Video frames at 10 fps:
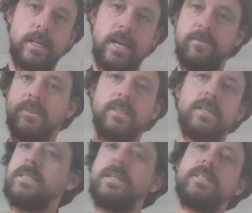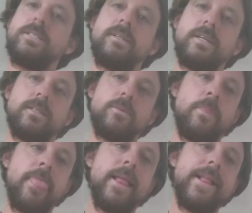to have all those other strings.
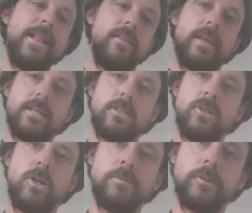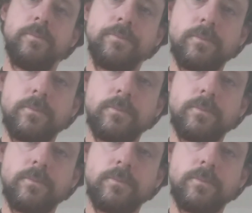That's normal.